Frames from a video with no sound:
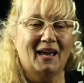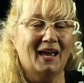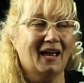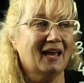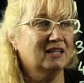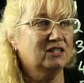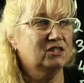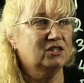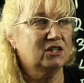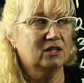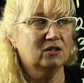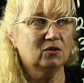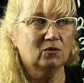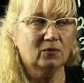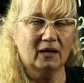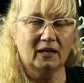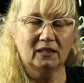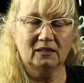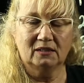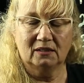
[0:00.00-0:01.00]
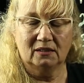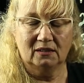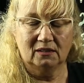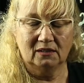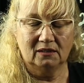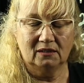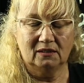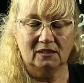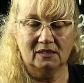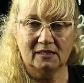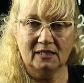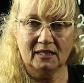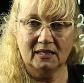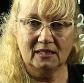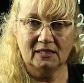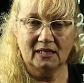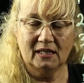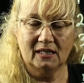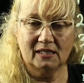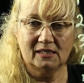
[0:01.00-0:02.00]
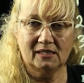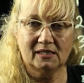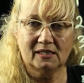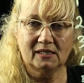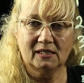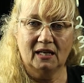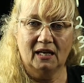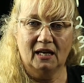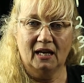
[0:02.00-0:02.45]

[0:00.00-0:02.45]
and generate the t-test